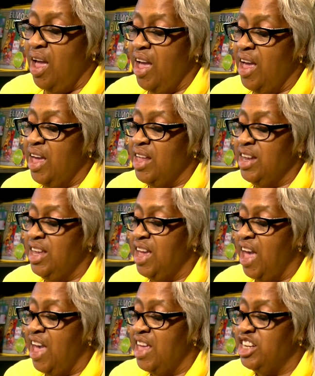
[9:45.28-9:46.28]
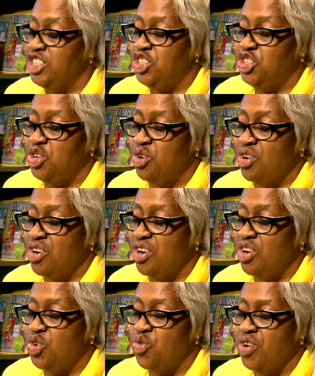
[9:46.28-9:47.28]
And he added
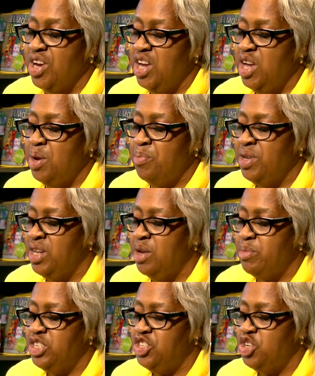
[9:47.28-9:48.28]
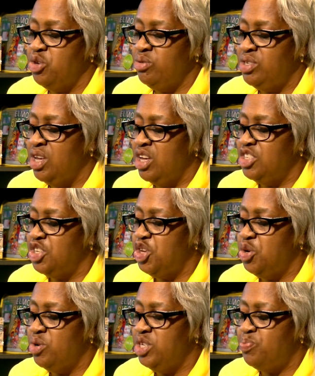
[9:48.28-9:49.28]
sugar, cream, lemon juice to
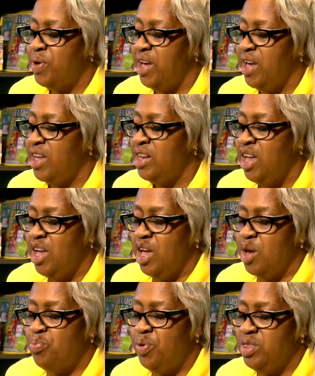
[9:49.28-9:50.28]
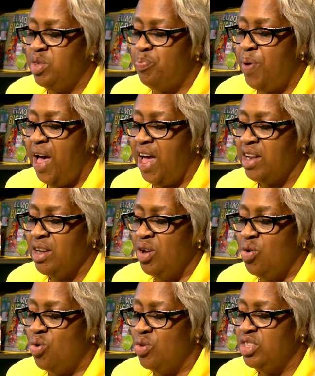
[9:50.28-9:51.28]
Huey's pan and put the pot
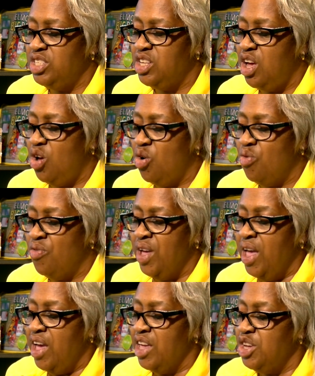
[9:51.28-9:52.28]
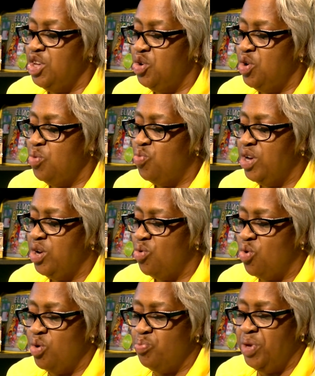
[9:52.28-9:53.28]
on the stove, and Huey went
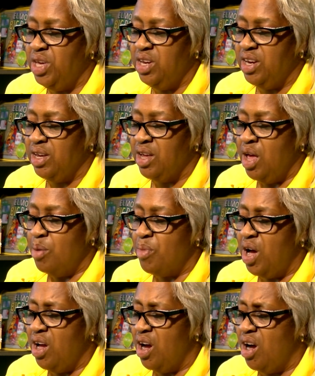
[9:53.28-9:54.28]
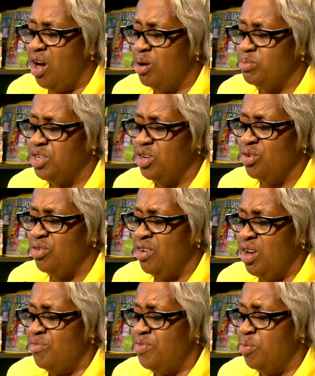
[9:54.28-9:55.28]
on beating. My arms hurt
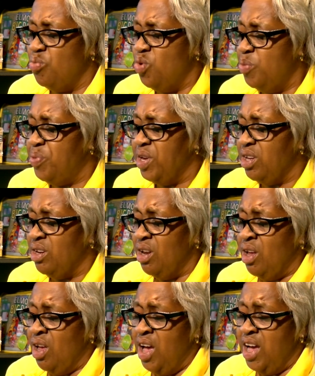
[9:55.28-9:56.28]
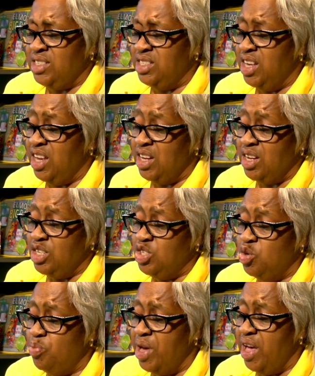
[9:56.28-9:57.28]
from whipping. I said,
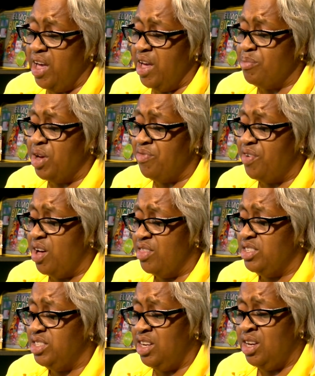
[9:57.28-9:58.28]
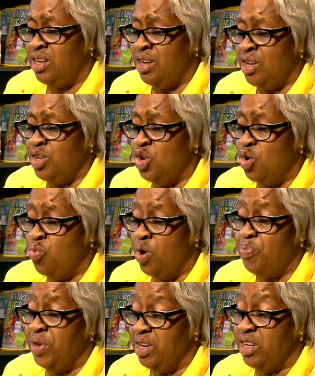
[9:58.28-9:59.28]
too bad, my father said. Your
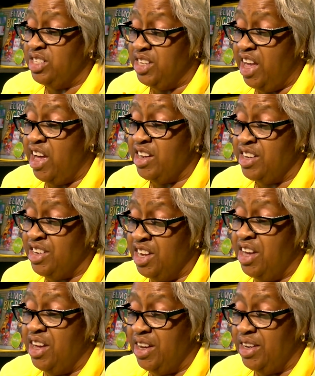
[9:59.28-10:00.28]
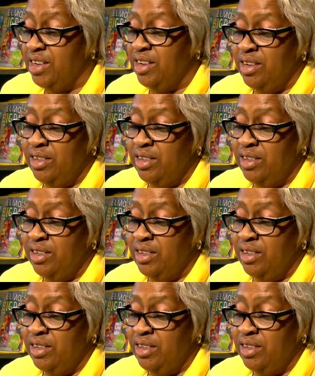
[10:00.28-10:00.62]
whipping is not done.